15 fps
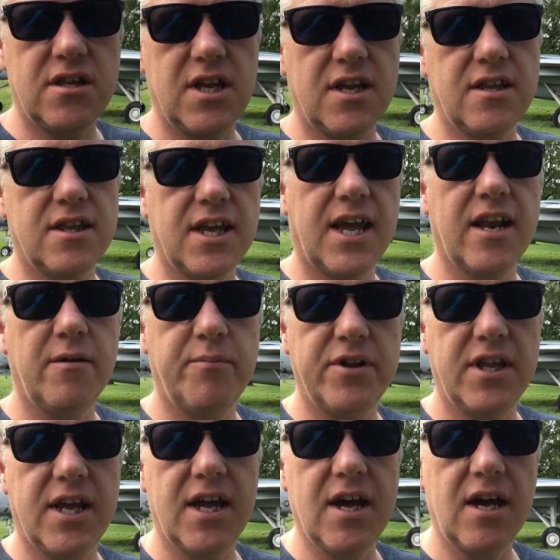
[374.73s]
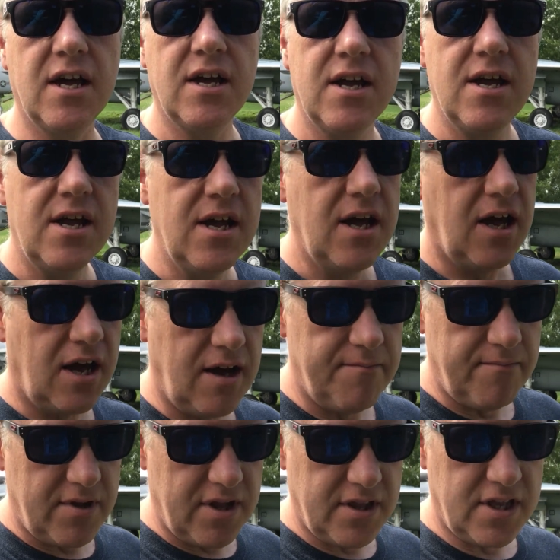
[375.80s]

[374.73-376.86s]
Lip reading: they get up in the air.